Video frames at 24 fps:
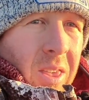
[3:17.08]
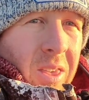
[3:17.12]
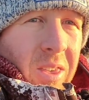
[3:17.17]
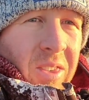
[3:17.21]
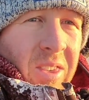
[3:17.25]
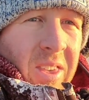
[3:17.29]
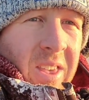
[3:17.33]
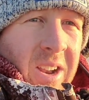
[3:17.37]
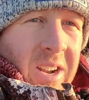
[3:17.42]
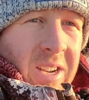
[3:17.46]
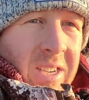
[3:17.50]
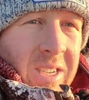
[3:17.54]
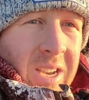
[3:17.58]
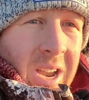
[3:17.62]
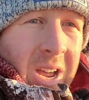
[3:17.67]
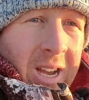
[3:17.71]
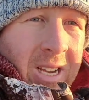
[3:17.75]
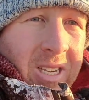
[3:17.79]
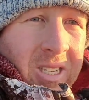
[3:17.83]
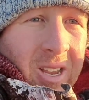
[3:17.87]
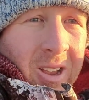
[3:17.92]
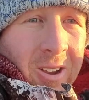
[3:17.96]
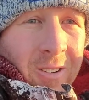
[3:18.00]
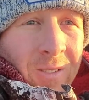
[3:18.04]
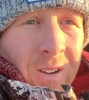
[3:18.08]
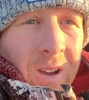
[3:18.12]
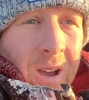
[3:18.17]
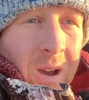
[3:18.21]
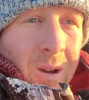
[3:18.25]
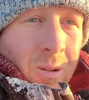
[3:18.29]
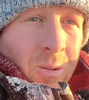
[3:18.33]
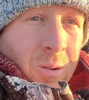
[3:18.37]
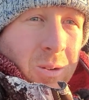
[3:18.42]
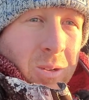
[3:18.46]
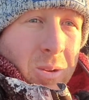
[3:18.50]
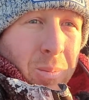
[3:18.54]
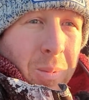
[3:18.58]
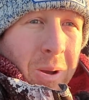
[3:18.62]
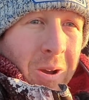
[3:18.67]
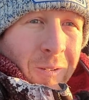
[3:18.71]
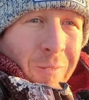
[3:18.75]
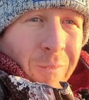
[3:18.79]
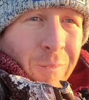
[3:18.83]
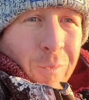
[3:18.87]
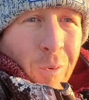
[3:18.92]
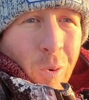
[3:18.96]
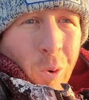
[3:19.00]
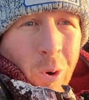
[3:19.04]
thinnest ice I found was
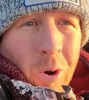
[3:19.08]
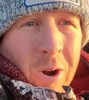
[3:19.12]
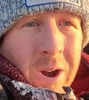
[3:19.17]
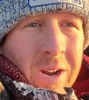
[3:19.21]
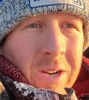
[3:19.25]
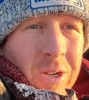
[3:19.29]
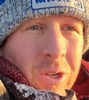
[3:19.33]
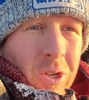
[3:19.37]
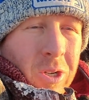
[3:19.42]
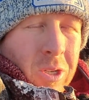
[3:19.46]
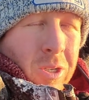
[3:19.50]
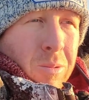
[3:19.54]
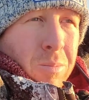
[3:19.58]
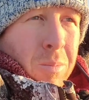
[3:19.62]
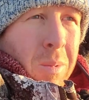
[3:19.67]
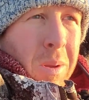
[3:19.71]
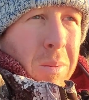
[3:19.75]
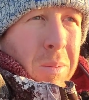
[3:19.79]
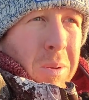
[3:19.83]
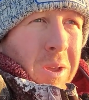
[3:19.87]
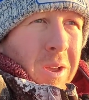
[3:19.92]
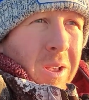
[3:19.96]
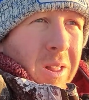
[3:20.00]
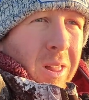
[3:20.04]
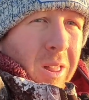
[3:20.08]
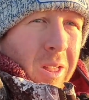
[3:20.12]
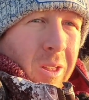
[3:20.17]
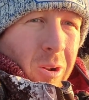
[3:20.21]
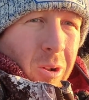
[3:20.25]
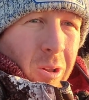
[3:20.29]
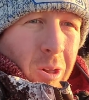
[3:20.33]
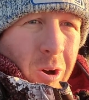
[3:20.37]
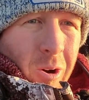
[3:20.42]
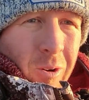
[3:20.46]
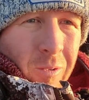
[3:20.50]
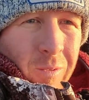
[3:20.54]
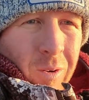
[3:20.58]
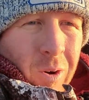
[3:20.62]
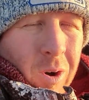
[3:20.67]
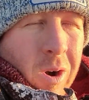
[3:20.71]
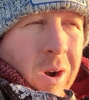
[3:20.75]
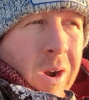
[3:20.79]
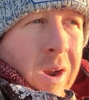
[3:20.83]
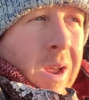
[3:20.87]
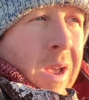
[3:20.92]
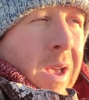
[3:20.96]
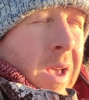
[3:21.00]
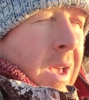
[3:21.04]
about 4 inches, maybe a little over,
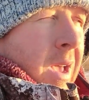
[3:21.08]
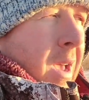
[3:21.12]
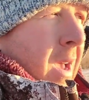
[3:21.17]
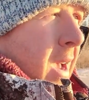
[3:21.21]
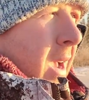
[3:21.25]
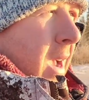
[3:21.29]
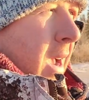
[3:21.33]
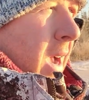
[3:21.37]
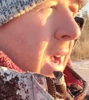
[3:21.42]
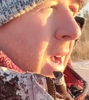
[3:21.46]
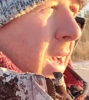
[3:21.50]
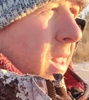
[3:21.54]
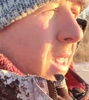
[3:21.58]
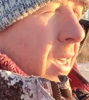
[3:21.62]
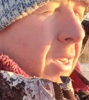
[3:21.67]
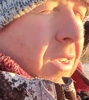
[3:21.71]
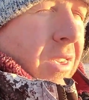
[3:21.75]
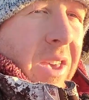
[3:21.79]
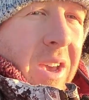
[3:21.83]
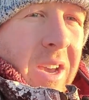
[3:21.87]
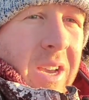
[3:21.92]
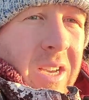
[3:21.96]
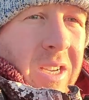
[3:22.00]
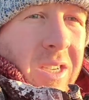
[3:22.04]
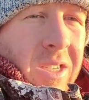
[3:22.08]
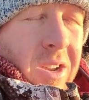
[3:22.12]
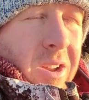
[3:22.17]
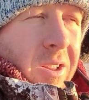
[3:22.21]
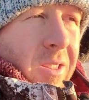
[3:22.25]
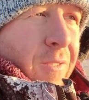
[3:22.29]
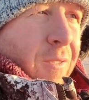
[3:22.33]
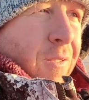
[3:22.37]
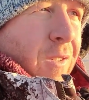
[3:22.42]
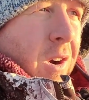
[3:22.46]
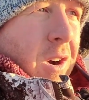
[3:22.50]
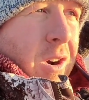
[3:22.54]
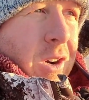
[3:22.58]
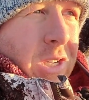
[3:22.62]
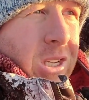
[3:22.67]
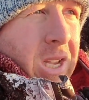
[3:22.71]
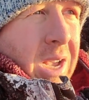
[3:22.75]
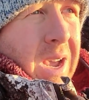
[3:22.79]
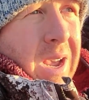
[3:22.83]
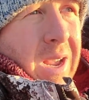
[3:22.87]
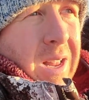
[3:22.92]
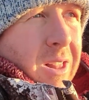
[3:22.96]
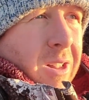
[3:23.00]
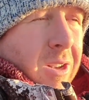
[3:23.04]
and the thickest on the far
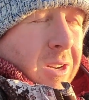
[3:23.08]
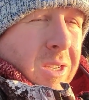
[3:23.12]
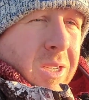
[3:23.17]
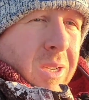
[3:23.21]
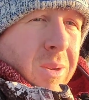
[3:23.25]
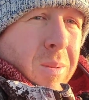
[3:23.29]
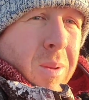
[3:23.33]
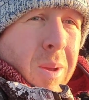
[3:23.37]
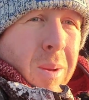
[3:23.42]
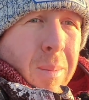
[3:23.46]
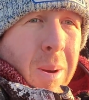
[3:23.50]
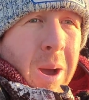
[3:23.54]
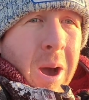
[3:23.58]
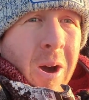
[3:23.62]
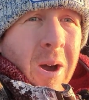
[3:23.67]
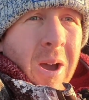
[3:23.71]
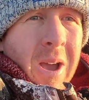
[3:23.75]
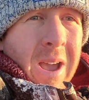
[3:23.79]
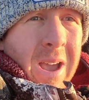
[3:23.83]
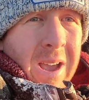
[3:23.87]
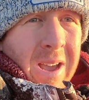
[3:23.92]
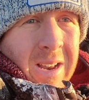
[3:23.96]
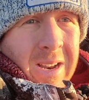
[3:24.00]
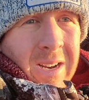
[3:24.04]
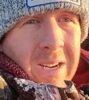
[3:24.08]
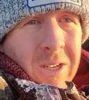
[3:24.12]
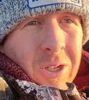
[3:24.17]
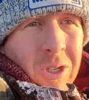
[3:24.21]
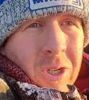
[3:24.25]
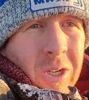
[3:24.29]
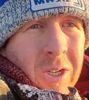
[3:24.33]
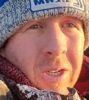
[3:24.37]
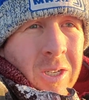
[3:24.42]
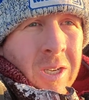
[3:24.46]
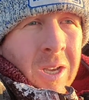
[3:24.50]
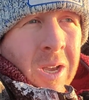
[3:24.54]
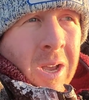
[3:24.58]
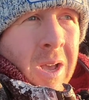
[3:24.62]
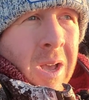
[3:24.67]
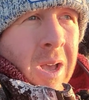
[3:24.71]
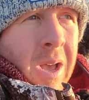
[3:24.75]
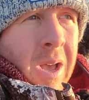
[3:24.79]
side looks to be about 8 inches.